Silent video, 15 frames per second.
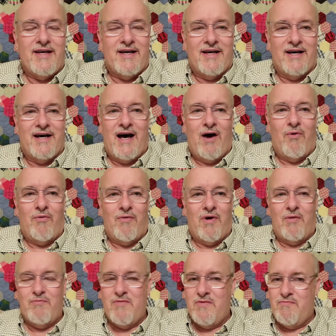I,
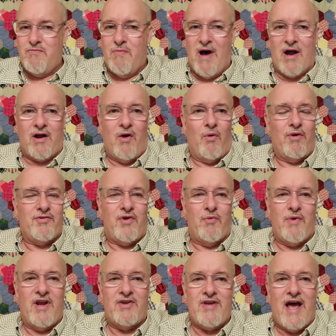my goal is to
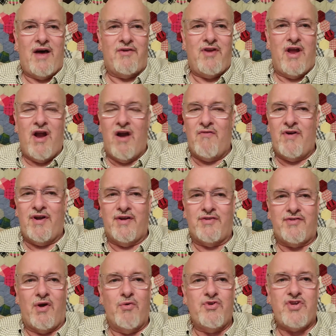reach out to every
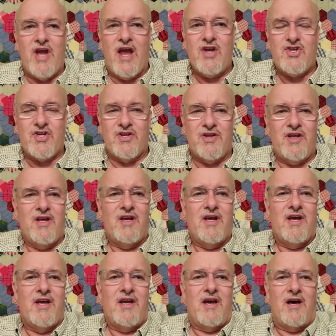association
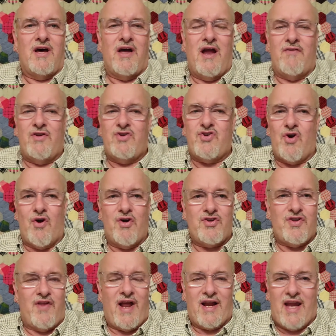uh, every
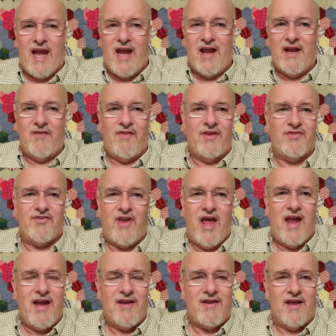church that I can in this
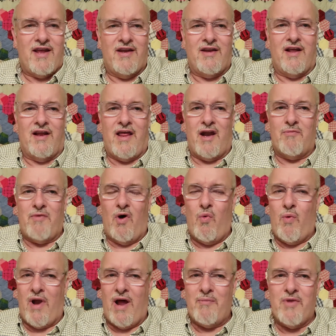state and let them know
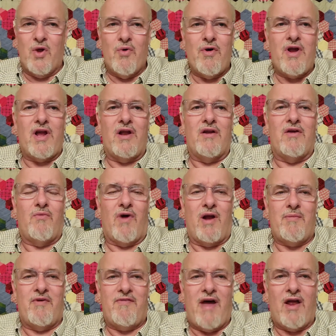what I'm doing and what
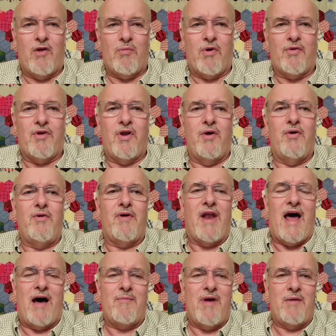I'm available to do and
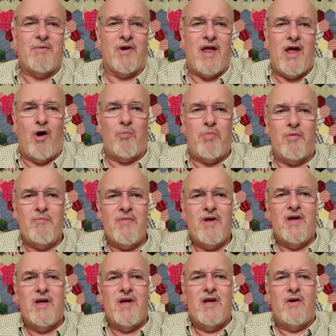how I'm able to help them
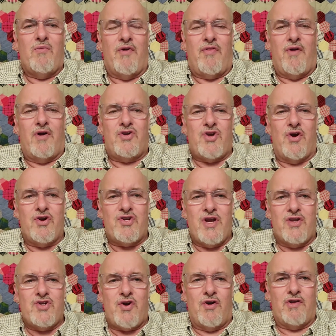with their church
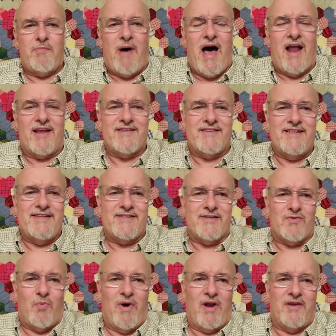insurance policies
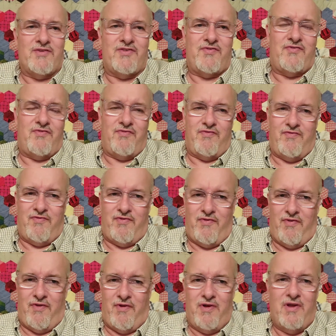as well as
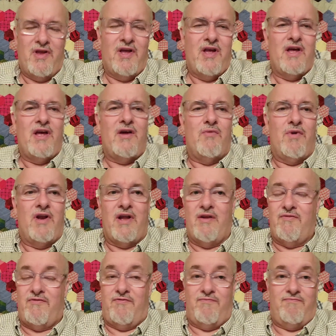for the
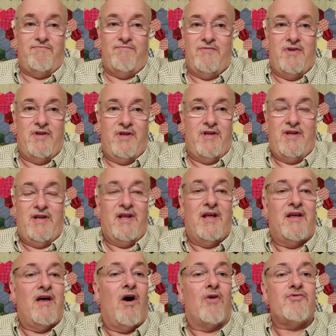really
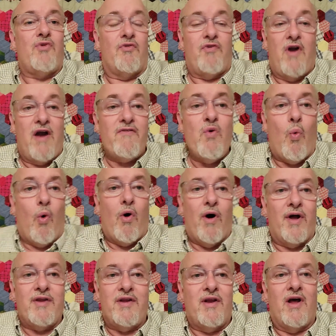uh, also for
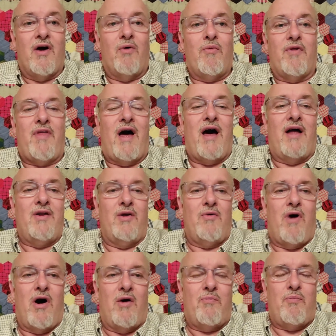everyone, you know, with I
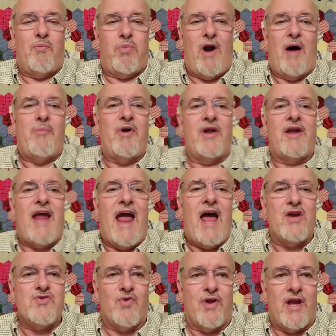do uh, property and
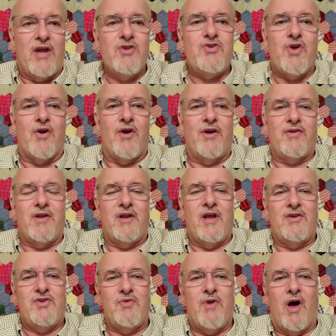casualty insurance, and
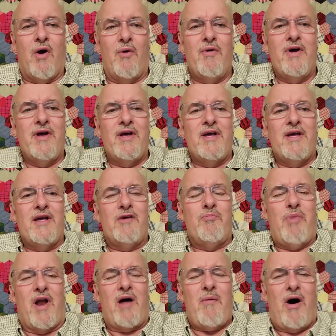as you know,
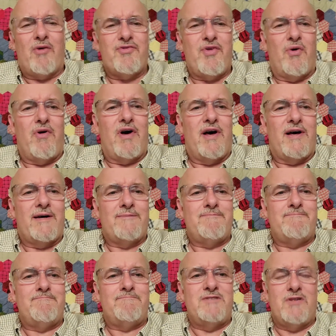but I'm also
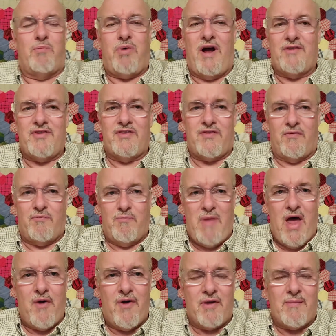um, in the process of
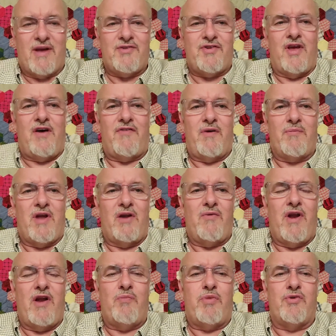bettering myself. I'm getting
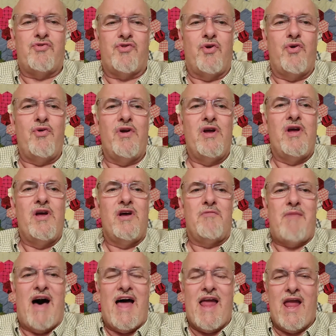ready to pursue
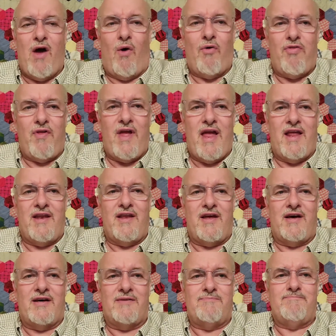my health and
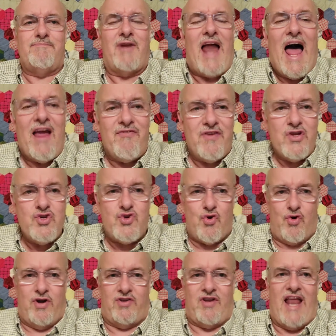uh, life
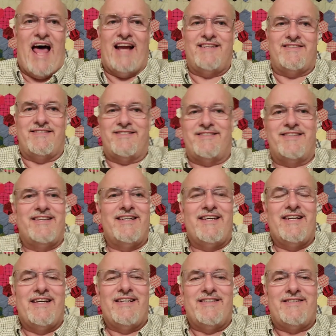insurance license.
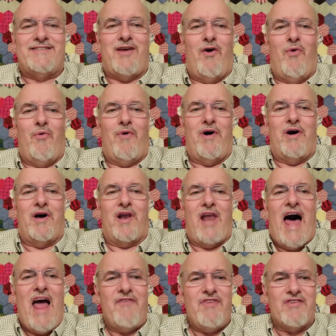So uh,
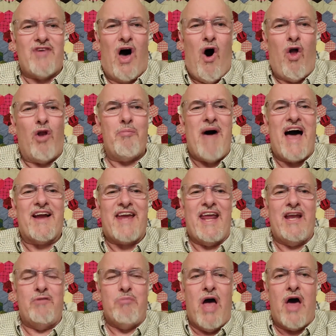life is all about
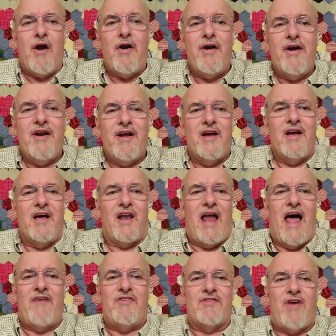getting better.
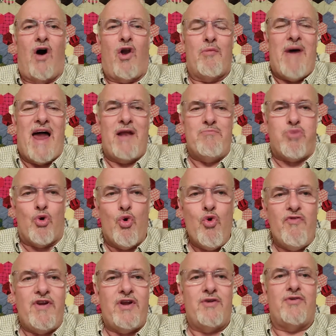Life is all about
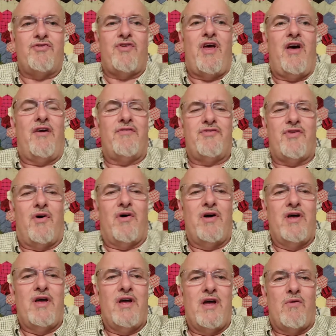improving yourself.
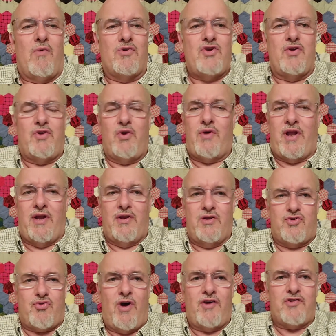So want you to, you can
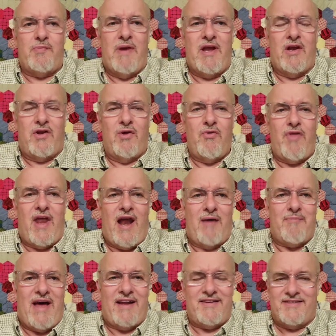trust me to do that.
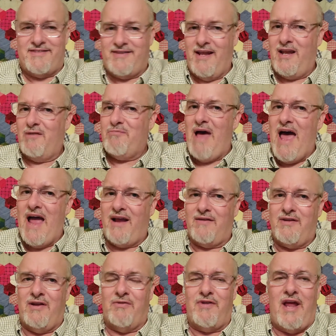I'm not just sitting back,
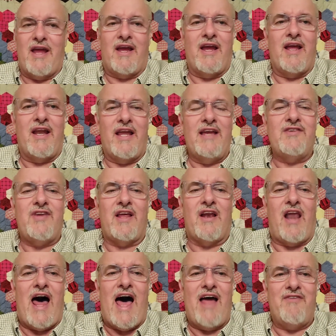you know, taking it easy in
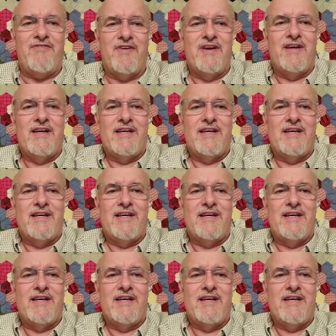life.